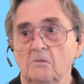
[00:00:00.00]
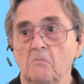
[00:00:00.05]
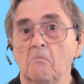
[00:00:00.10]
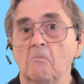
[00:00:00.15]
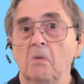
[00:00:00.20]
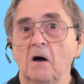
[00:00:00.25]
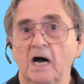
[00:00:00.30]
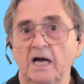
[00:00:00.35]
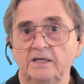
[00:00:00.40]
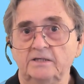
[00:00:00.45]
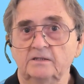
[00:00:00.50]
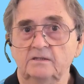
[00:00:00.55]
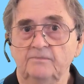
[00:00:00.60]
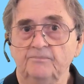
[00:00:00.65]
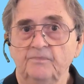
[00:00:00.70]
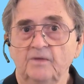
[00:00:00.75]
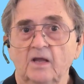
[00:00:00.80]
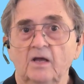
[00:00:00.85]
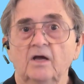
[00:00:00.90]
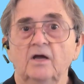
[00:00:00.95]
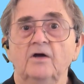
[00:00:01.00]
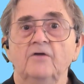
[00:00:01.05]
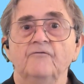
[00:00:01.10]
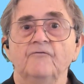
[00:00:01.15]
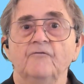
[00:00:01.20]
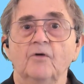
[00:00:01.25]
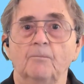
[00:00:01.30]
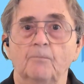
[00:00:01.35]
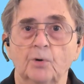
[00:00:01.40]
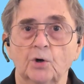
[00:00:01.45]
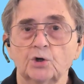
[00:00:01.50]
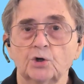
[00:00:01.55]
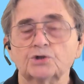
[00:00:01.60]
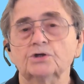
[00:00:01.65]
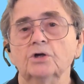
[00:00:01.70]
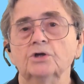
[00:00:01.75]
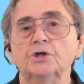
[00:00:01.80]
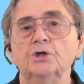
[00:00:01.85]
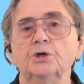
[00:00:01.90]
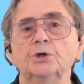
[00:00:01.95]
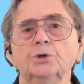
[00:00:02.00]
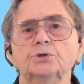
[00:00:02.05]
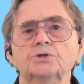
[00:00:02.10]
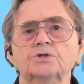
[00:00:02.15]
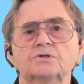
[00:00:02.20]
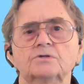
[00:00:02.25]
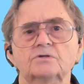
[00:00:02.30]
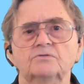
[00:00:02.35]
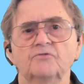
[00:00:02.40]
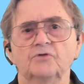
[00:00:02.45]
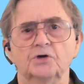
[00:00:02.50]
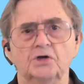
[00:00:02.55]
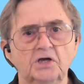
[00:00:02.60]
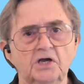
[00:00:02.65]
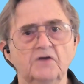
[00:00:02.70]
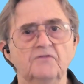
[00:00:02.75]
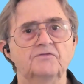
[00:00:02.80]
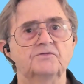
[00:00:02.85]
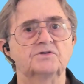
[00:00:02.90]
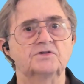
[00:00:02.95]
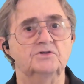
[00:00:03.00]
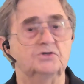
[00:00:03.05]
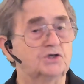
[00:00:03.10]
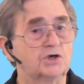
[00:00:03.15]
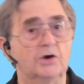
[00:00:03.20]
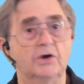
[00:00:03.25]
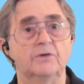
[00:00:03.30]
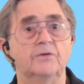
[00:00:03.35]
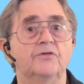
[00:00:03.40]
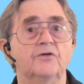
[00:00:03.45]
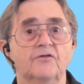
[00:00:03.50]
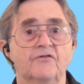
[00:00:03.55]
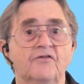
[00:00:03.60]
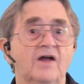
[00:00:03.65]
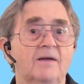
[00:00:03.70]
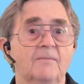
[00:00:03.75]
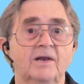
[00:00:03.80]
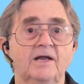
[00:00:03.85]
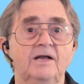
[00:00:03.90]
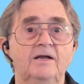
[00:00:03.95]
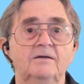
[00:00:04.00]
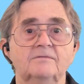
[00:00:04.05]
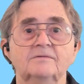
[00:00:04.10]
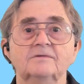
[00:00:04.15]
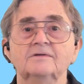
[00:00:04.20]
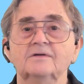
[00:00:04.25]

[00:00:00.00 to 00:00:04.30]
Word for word: But for personal use, for gifts, and sharing with your family,